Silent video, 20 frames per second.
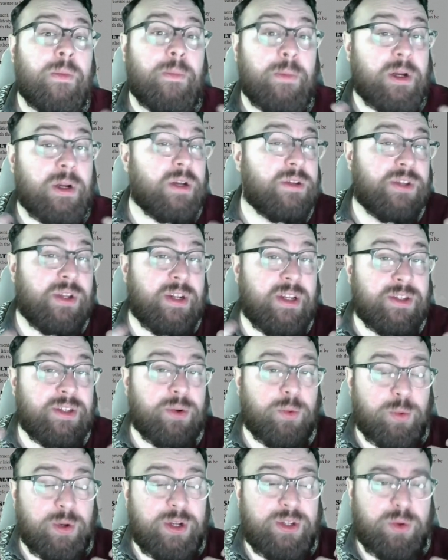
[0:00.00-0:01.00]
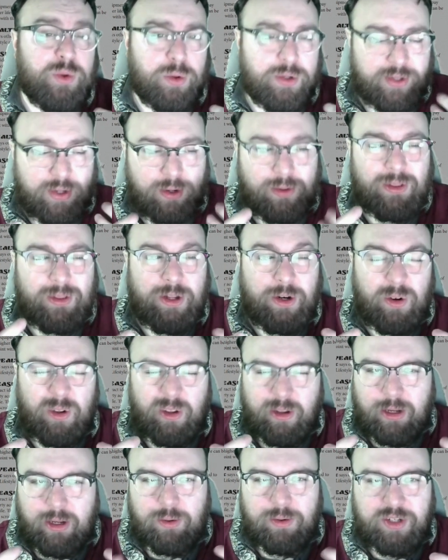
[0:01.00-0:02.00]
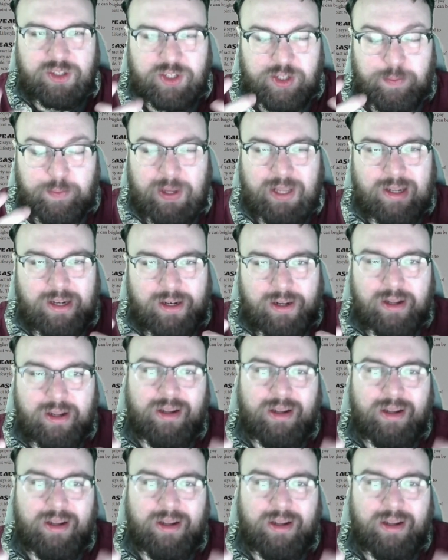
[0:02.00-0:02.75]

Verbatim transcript: because it is a resource they're literally going to spend